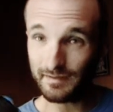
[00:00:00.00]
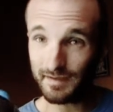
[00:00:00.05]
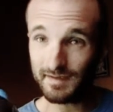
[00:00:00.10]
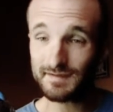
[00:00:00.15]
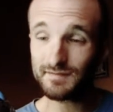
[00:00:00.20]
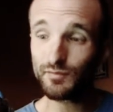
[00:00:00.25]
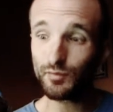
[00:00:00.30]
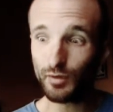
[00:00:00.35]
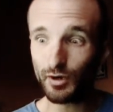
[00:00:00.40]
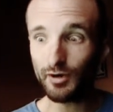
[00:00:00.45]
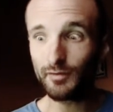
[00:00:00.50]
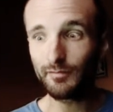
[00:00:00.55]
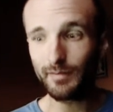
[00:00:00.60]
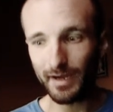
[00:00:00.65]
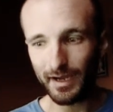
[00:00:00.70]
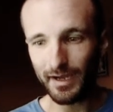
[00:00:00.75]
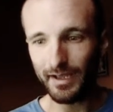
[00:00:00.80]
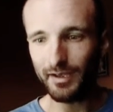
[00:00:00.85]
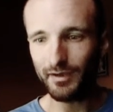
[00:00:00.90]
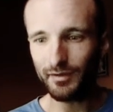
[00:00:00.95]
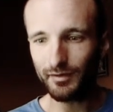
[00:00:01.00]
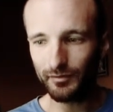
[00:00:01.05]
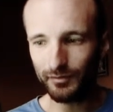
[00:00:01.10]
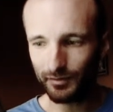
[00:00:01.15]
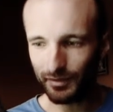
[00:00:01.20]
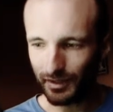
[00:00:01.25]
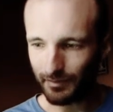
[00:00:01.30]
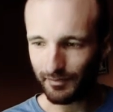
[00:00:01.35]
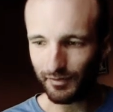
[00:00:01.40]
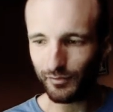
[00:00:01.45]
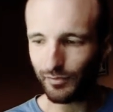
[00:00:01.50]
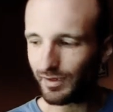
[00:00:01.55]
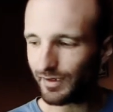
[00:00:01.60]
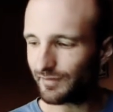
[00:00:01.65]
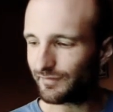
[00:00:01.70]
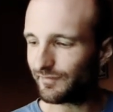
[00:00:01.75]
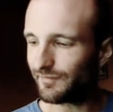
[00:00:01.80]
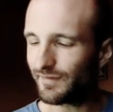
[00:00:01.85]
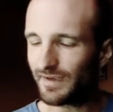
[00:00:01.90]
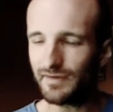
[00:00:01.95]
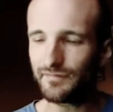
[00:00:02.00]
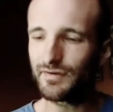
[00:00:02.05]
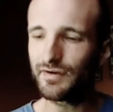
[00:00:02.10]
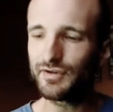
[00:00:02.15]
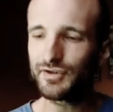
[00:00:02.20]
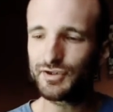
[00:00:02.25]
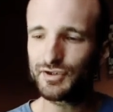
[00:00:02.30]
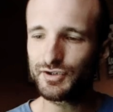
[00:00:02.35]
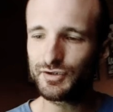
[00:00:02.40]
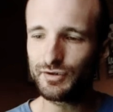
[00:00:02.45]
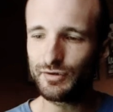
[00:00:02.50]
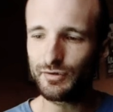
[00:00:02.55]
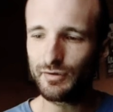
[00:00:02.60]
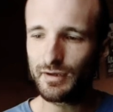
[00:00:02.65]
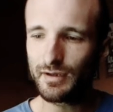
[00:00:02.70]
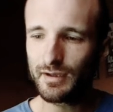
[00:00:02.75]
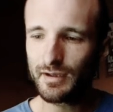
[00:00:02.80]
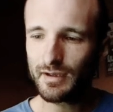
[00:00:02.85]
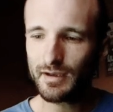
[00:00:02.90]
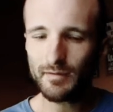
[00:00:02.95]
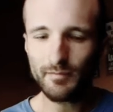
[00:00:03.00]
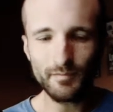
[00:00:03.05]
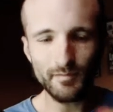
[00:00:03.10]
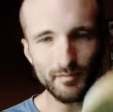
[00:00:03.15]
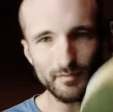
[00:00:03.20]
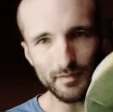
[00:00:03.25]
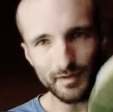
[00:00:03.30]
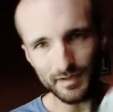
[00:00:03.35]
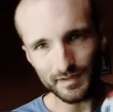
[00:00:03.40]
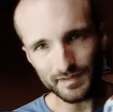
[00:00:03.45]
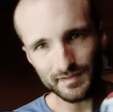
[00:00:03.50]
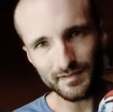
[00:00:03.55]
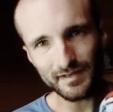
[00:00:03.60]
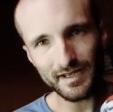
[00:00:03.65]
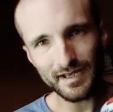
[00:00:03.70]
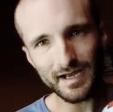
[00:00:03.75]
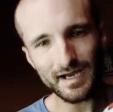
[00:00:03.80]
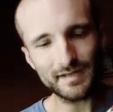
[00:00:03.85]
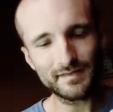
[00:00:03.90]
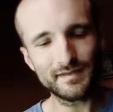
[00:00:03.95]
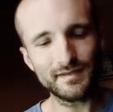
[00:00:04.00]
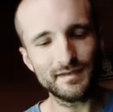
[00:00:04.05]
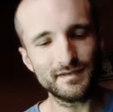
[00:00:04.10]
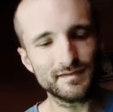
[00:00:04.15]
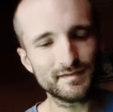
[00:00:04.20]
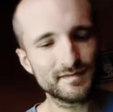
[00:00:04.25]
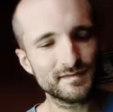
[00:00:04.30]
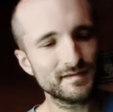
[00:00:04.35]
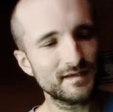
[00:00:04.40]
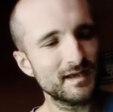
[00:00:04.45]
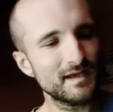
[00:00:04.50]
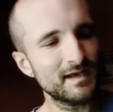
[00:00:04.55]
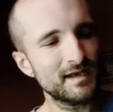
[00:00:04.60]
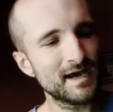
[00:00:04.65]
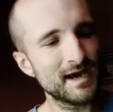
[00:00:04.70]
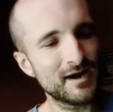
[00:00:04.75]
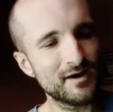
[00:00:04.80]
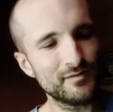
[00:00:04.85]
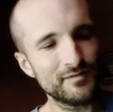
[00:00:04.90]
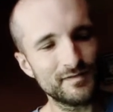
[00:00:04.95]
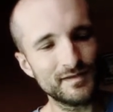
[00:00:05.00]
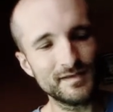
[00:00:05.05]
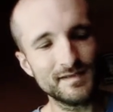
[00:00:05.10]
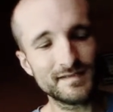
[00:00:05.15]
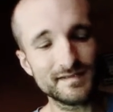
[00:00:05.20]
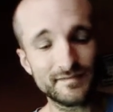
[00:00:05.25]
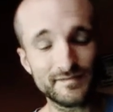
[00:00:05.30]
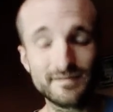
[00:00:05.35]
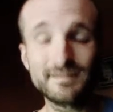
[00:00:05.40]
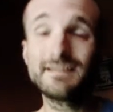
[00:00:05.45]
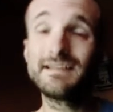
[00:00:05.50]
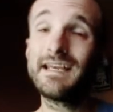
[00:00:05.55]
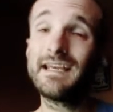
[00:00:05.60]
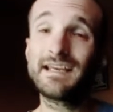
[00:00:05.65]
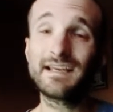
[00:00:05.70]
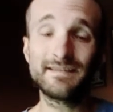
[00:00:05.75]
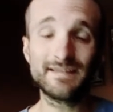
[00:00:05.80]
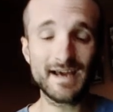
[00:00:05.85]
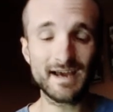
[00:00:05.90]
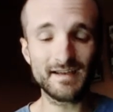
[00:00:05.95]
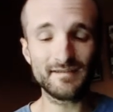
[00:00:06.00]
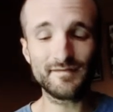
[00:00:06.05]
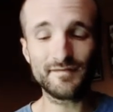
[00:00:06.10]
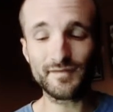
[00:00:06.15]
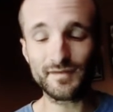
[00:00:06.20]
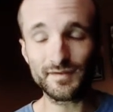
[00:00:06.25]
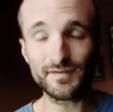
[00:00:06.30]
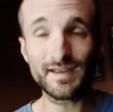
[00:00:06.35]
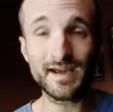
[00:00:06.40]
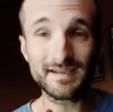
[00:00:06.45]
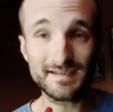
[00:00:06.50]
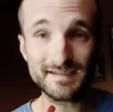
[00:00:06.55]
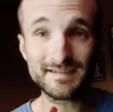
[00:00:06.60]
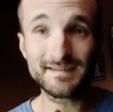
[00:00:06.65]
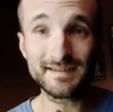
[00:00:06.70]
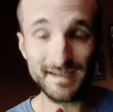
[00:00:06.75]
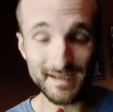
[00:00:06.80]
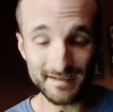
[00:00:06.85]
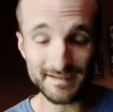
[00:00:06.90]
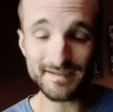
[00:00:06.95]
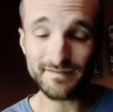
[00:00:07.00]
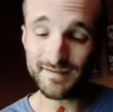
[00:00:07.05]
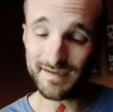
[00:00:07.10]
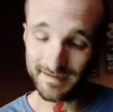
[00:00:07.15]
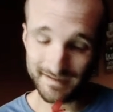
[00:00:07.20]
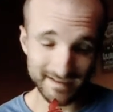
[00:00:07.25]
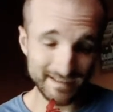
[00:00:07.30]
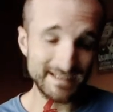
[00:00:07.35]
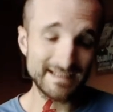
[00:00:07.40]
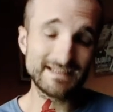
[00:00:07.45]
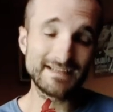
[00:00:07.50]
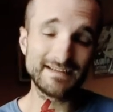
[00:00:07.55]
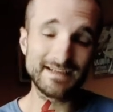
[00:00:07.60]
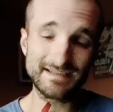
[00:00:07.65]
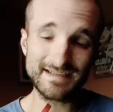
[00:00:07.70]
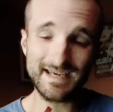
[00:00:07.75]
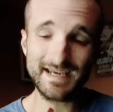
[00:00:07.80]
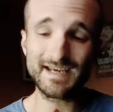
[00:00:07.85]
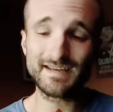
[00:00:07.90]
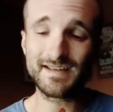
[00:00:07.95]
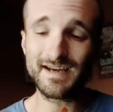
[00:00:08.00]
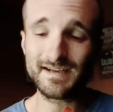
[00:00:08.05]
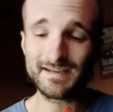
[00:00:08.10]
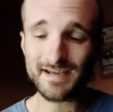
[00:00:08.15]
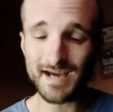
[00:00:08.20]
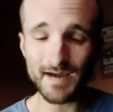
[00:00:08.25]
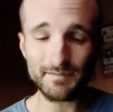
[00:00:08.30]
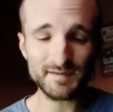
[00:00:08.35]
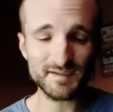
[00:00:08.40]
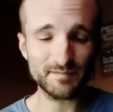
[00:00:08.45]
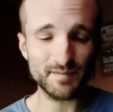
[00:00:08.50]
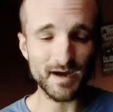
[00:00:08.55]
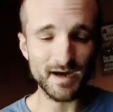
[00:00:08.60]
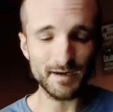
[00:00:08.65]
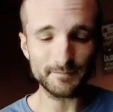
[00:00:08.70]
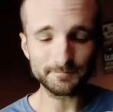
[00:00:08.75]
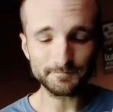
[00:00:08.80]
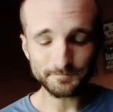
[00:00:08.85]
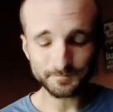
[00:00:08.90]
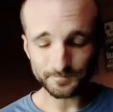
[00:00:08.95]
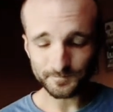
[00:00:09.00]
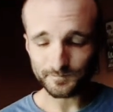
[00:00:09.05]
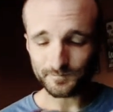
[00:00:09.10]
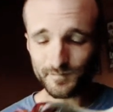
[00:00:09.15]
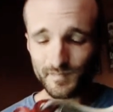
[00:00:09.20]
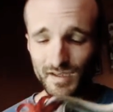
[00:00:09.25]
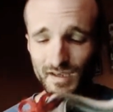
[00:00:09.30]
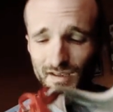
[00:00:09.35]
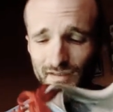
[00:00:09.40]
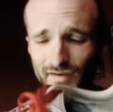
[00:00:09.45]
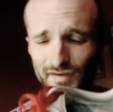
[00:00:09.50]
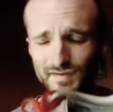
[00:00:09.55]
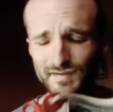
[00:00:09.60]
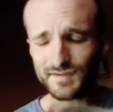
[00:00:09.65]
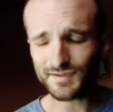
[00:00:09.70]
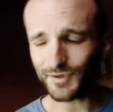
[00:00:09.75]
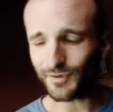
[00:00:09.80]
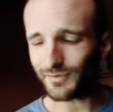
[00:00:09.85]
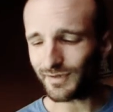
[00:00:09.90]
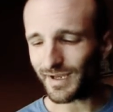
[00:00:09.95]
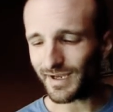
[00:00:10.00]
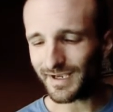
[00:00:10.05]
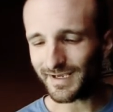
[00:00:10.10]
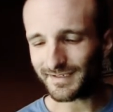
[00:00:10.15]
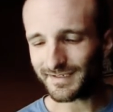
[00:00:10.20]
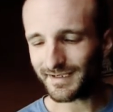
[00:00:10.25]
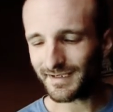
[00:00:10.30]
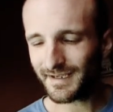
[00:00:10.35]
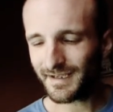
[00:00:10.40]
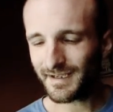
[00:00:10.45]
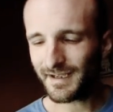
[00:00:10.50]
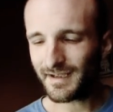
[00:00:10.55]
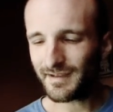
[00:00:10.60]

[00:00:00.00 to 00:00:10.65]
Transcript: These were my number one favorite shoe until I got these. And now these have taken easily taken that top spot. They're so light.